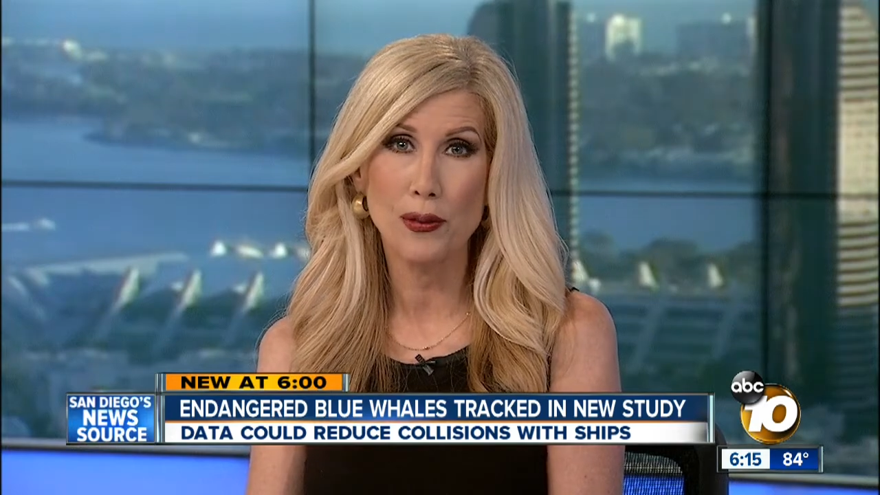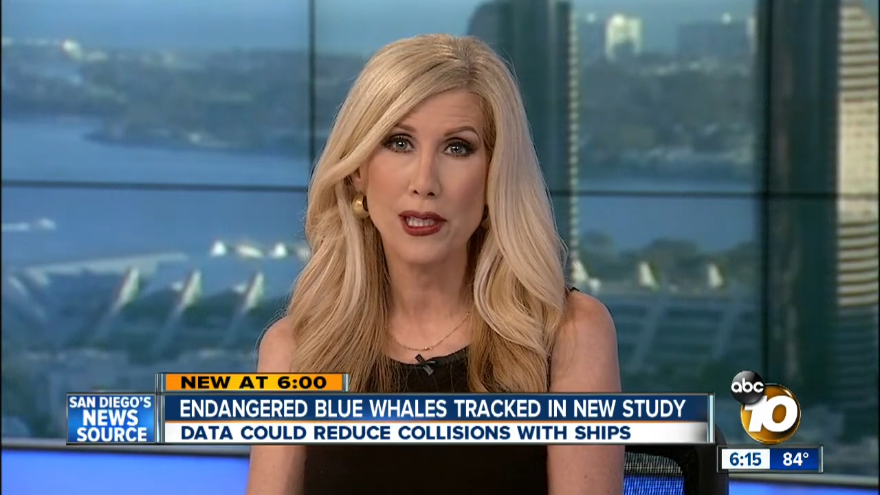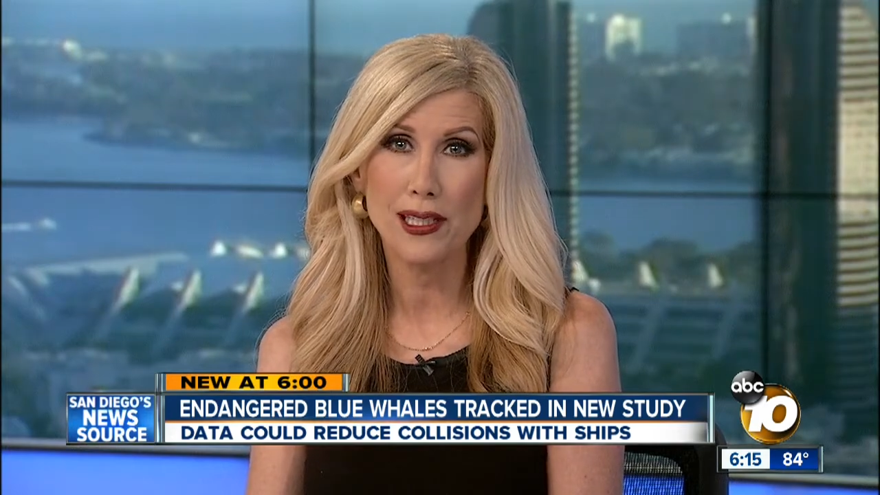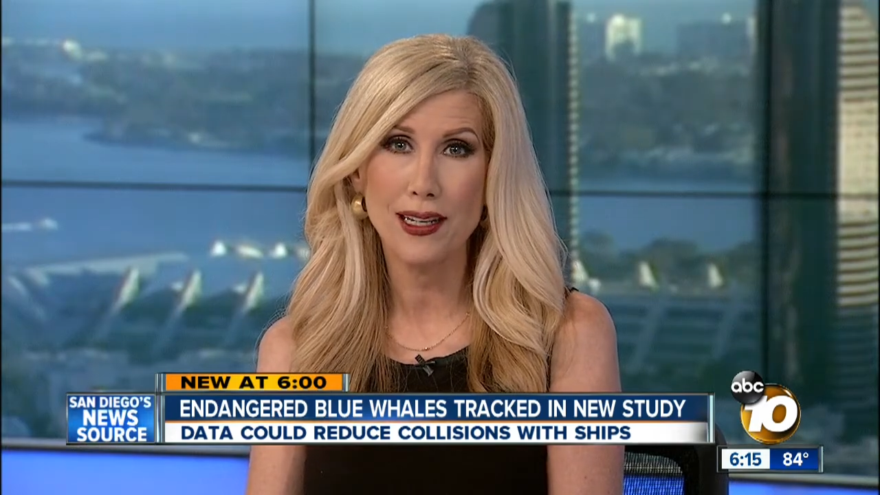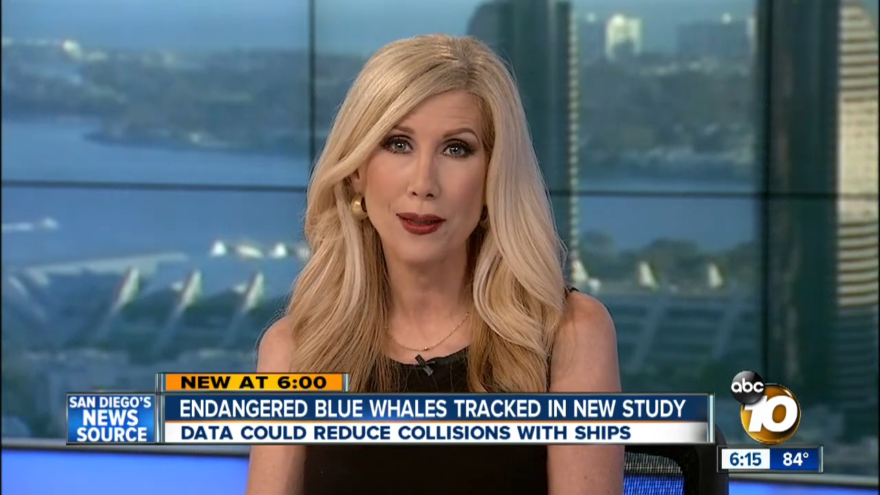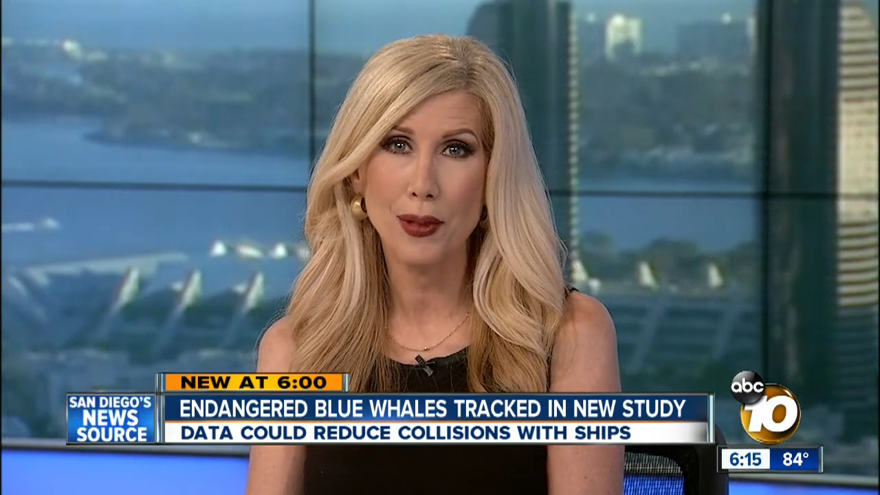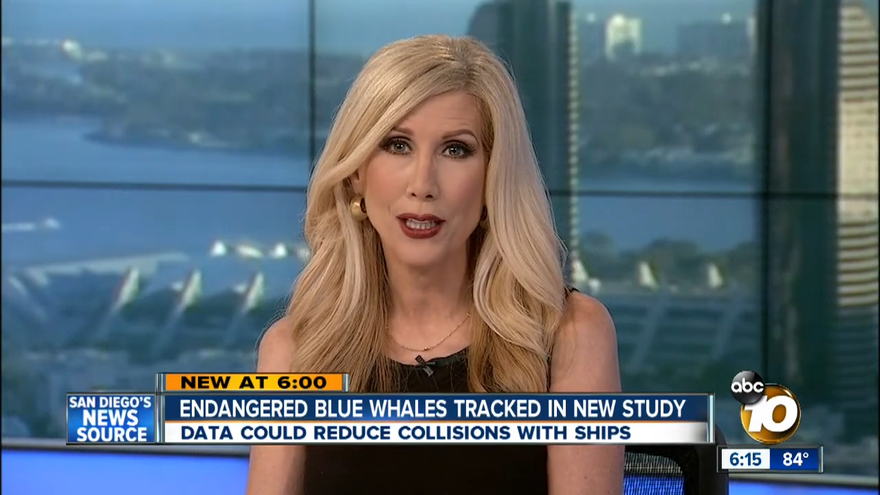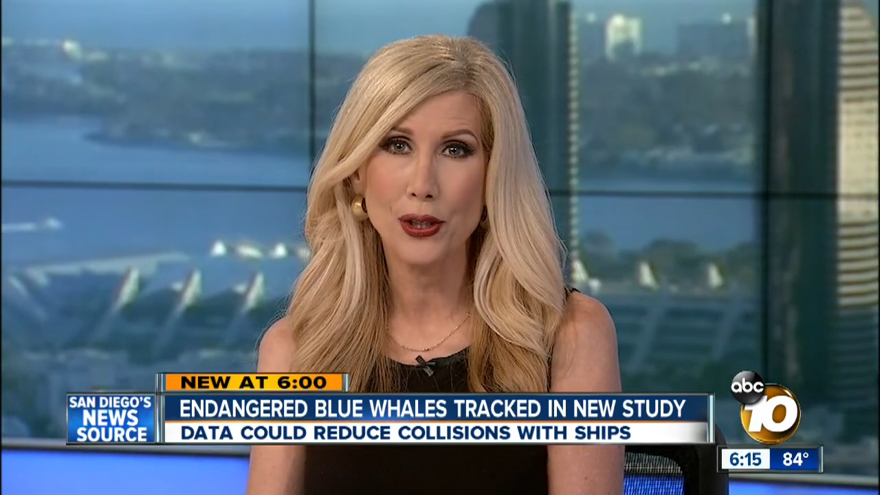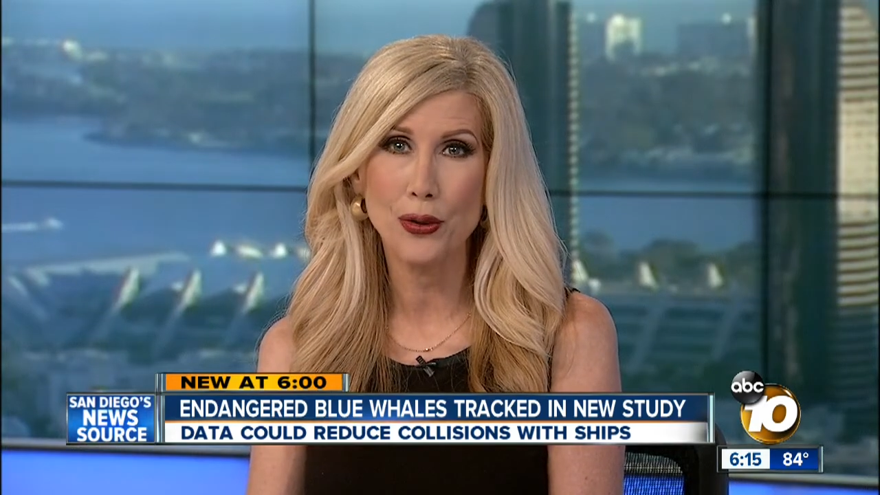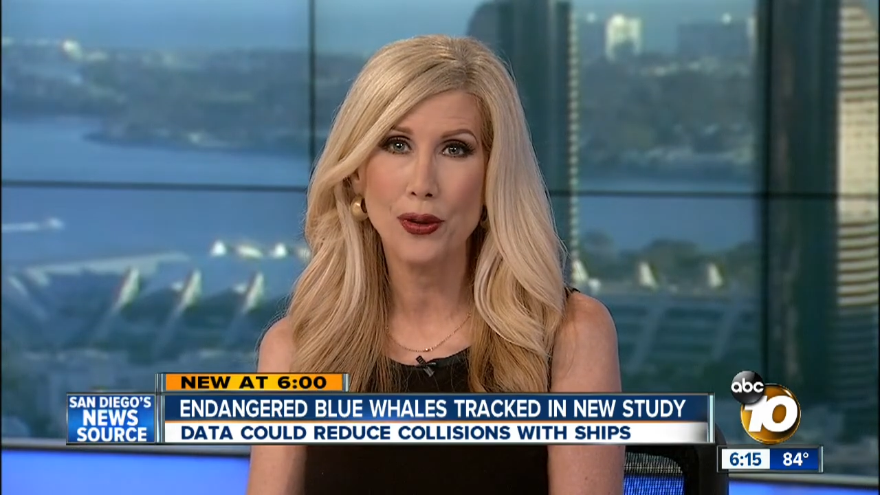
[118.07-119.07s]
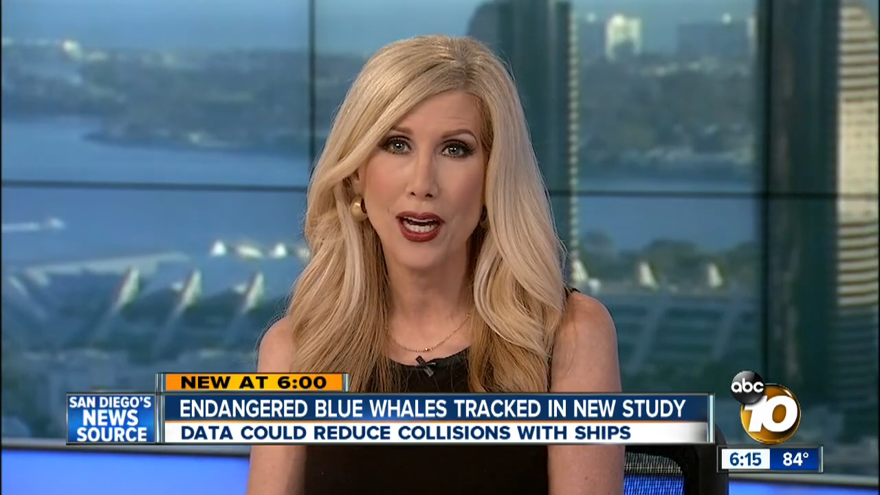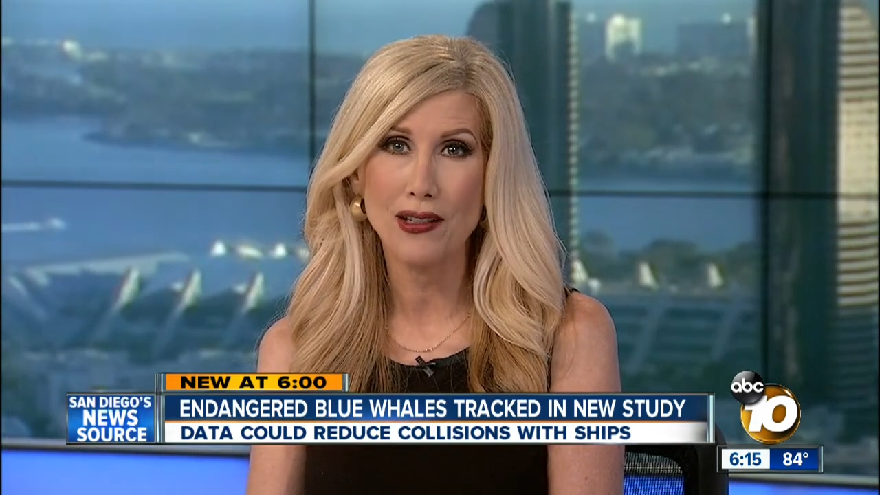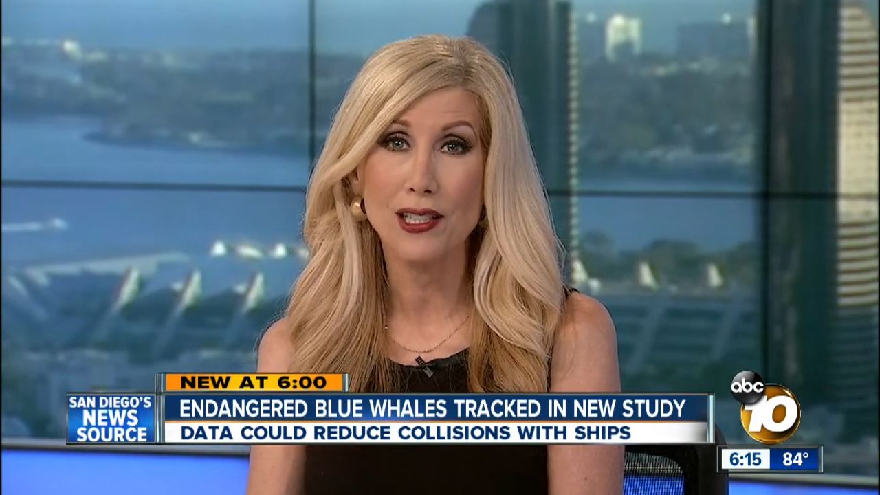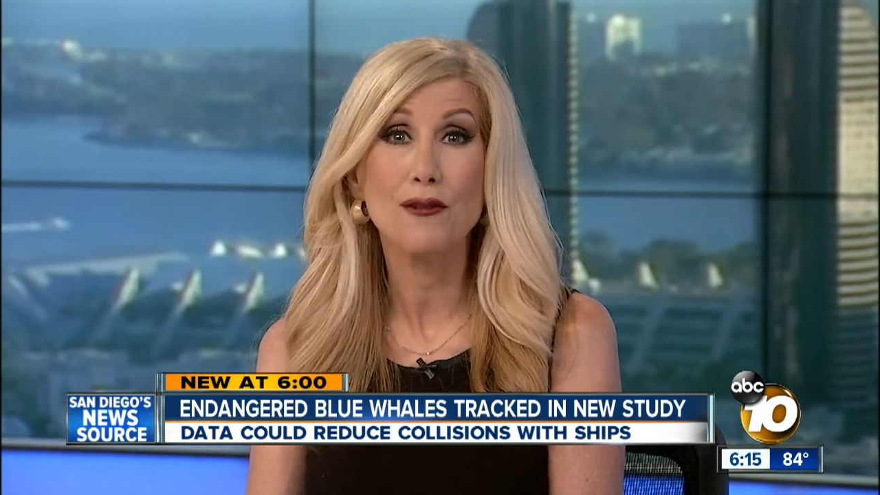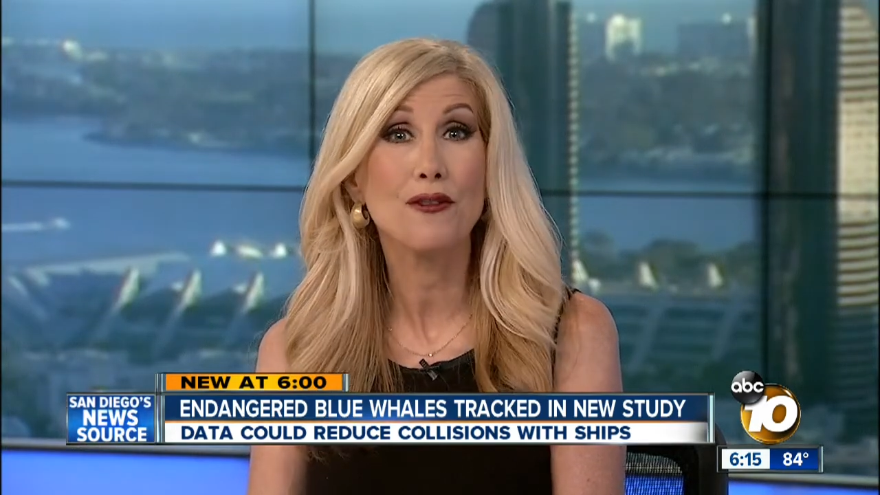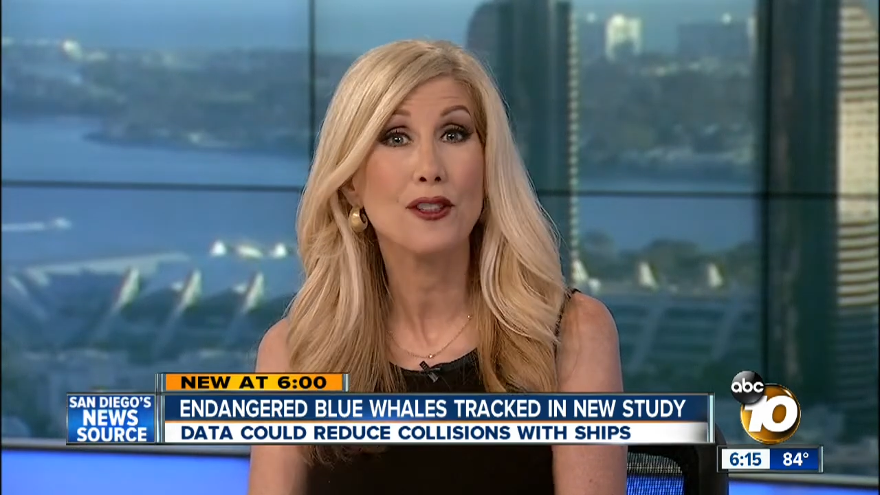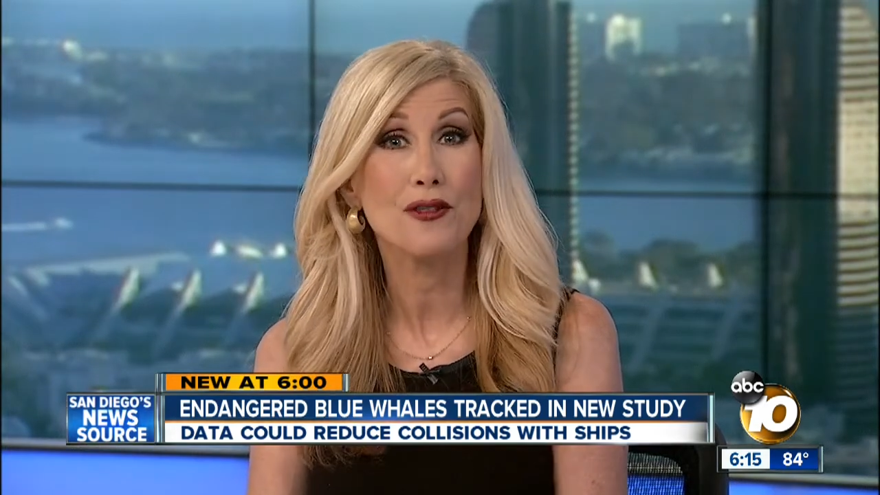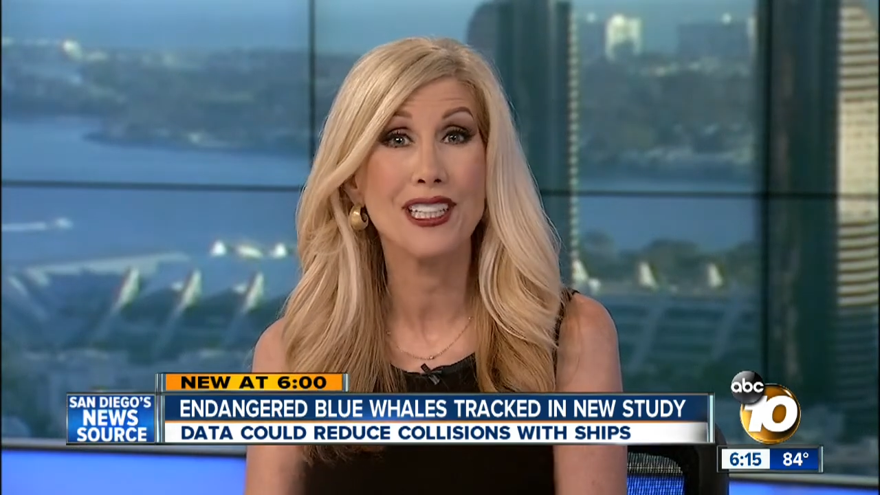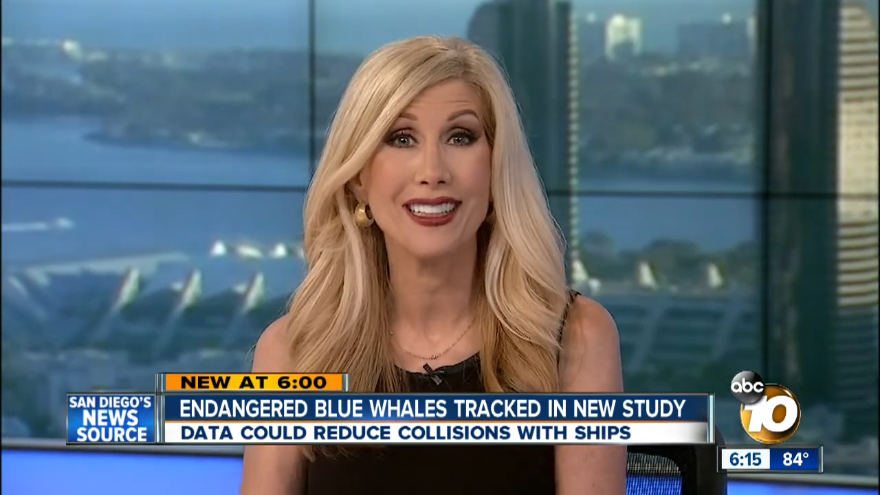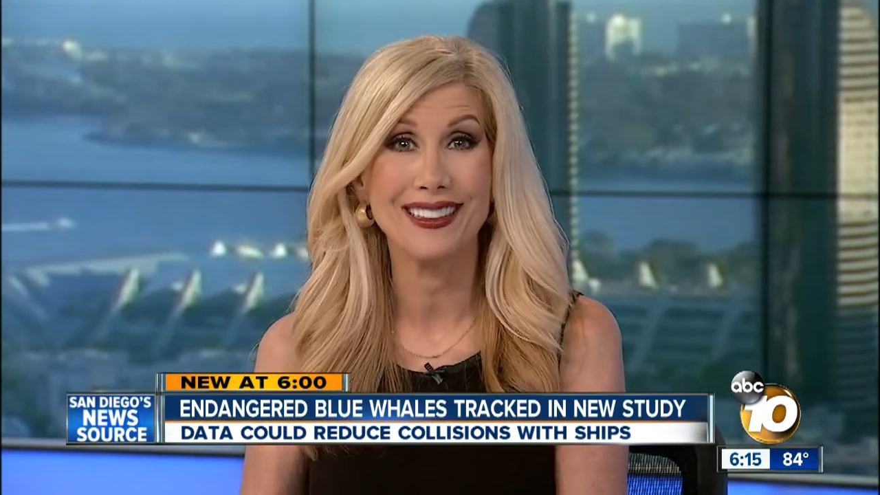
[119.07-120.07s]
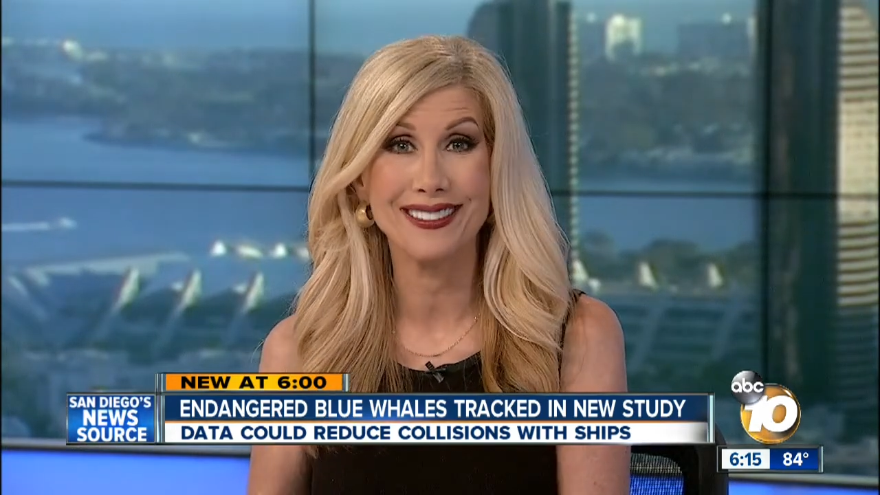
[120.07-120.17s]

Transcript: study by 2015.